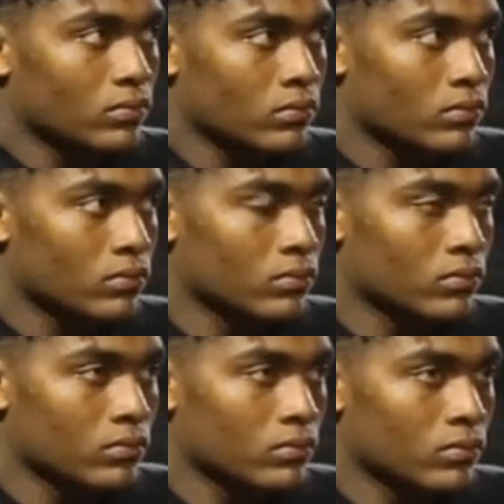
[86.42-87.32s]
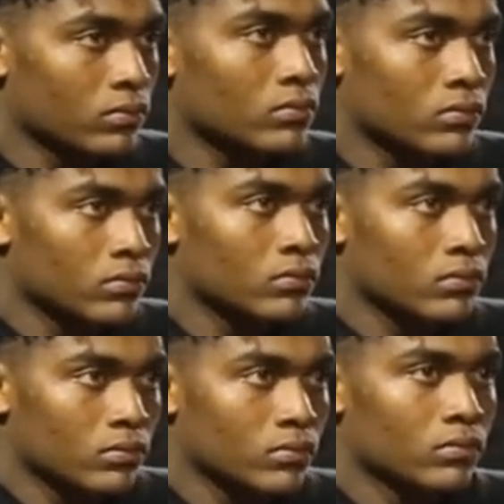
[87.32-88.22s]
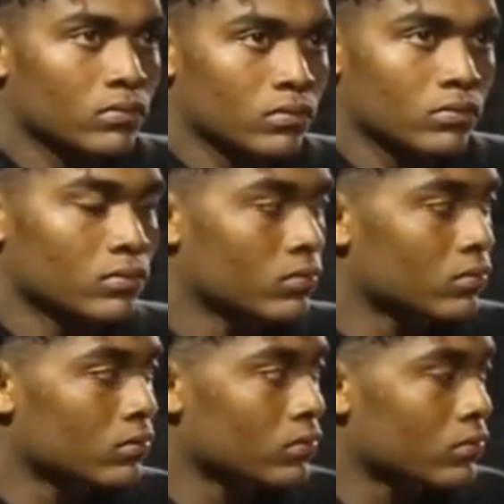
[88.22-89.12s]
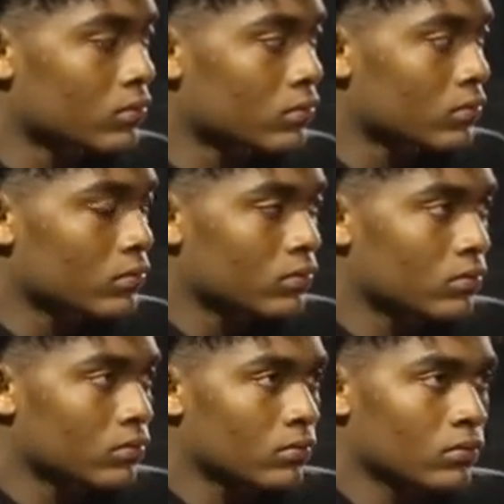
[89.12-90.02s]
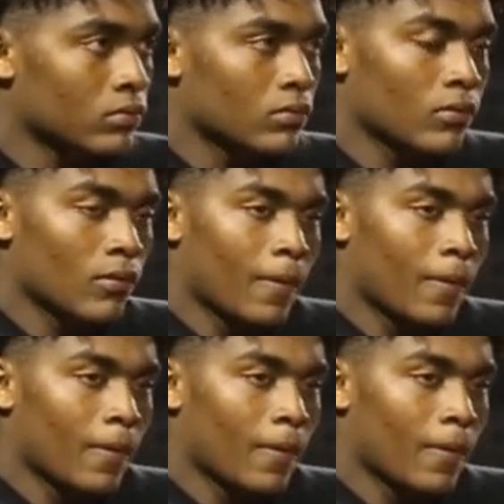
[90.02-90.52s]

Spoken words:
(not speaking)